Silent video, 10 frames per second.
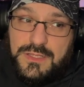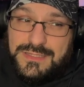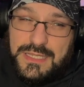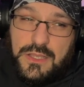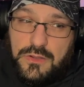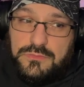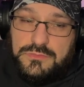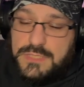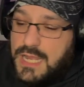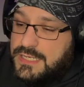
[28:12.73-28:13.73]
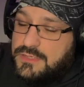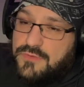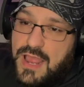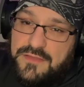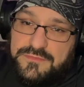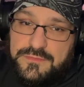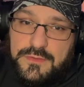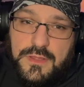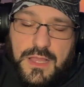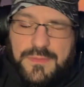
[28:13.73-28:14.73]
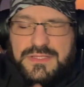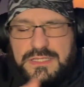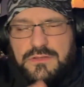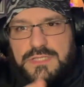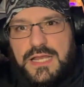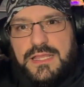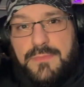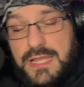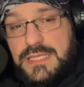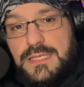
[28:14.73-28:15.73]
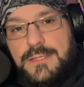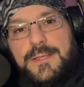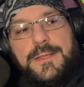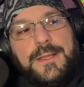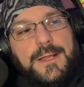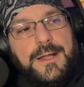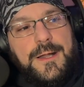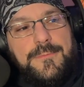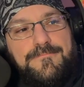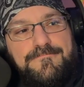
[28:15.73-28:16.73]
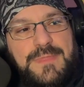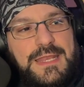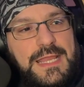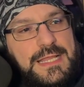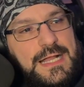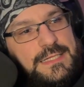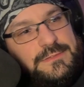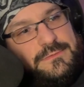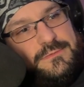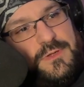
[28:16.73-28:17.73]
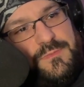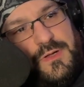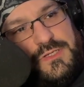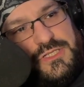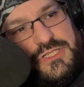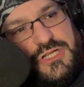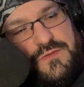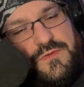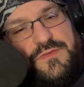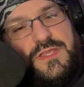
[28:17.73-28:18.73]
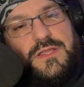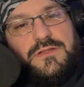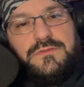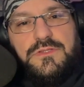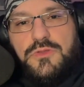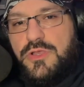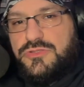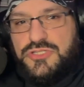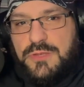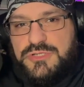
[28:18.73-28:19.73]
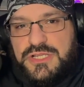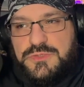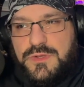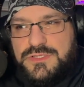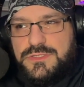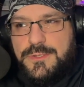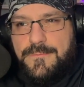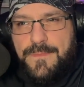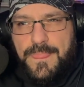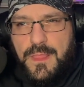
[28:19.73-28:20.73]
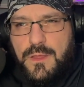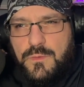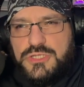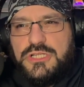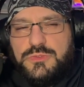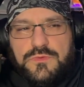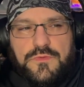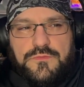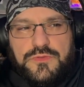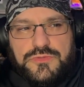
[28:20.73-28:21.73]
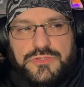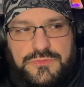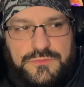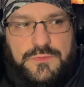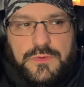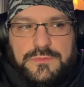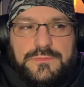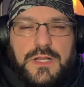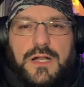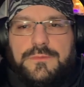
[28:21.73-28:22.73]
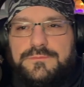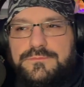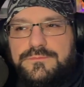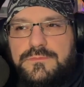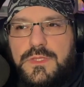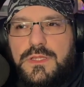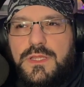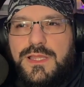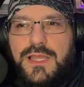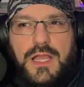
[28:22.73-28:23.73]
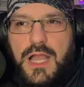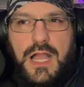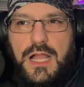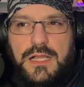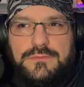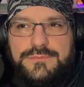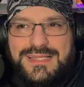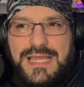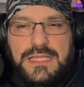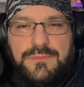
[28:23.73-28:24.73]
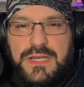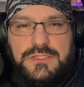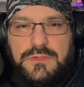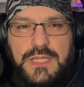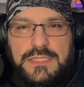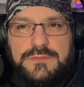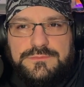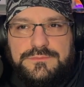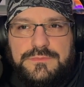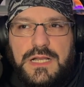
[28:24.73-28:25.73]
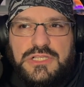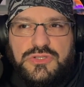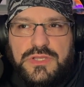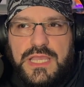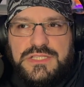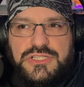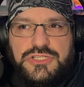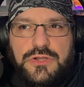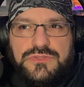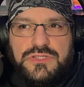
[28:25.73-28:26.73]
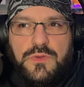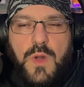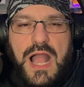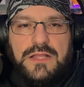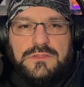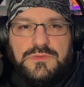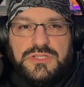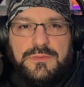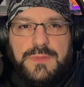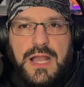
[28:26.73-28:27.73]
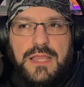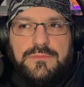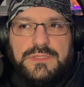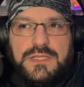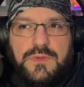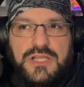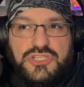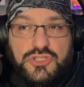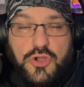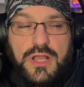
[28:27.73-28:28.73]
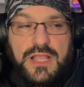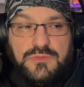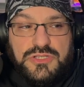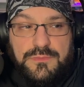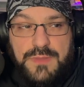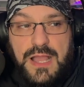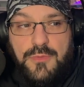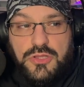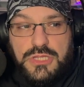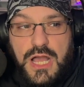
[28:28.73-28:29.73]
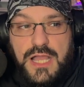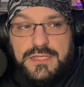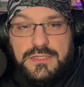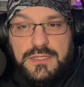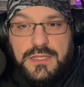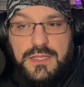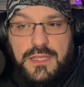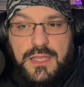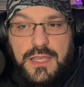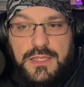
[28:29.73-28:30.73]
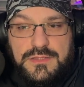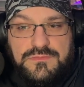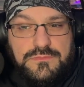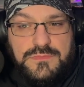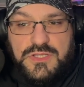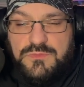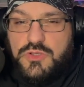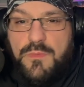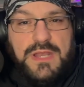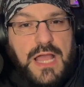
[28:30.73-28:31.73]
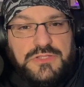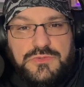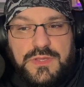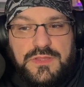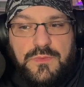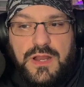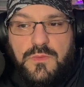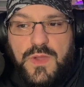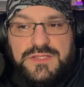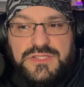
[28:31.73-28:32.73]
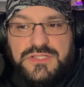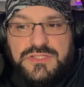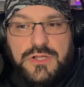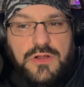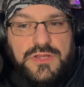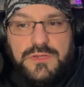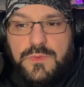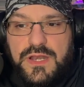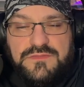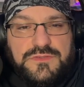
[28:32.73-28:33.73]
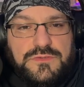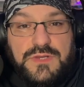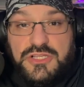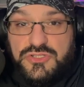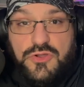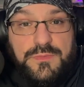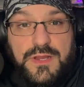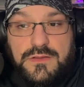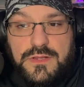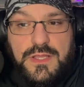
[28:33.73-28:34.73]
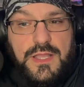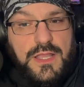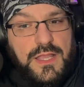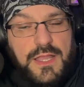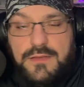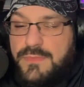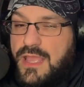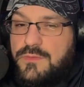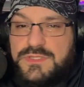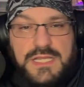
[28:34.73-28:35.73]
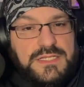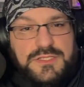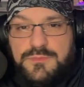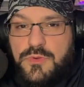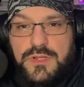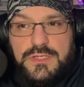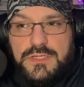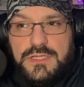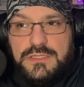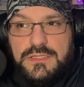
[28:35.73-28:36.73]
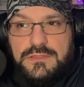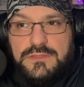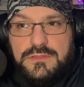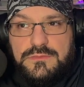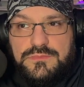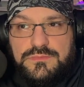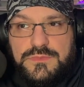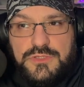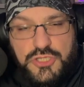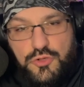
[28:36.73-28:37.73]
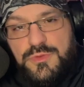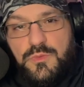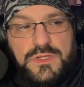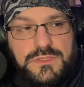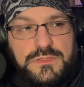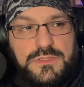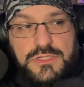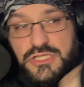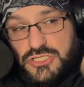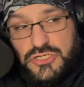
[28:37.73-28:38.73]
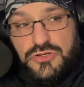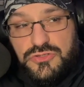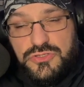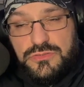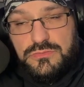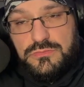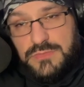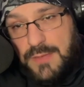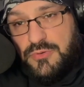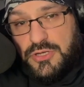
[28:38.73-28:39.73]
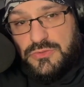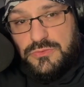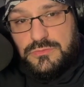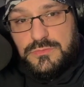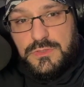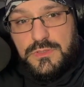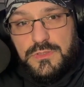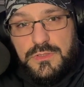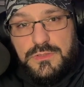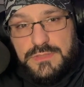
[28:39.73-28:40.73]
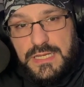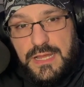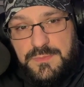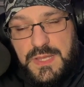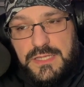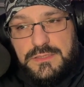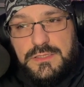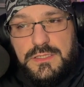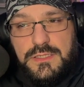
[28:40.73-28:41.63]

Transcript: Leo, Donnie, and Raph. I mean, Leo, Donnie, and Mikey. And I got up on this shelf over here, the Loyal Subjects ones, which I'll do a review soon for. I like them, but I don't like them. I saw Casey Jones in the wild. I was going to buy them, but then when I saw, like, I was going to buy them online, and something told me not to, and then when I went to Target one afternoon, I saw him there, and man, was I disappointed in the human ones. The Ninja Turtles, they're pretty cool. They're not bad.